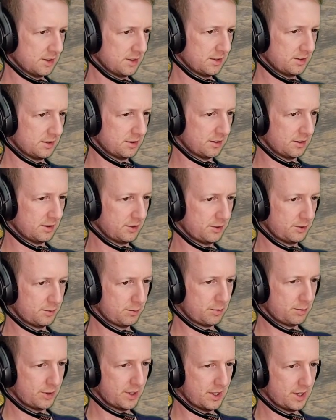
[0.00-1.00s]
So let's
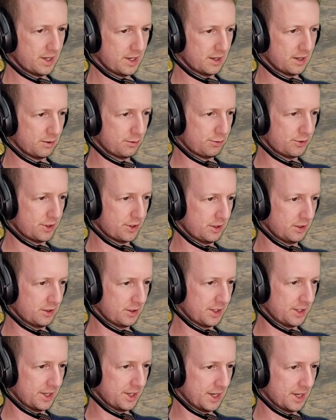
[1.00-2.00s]
spread our front
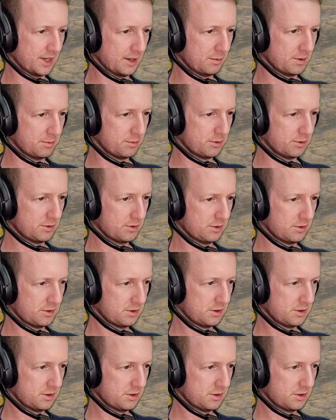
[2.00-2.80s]
line out a bit more.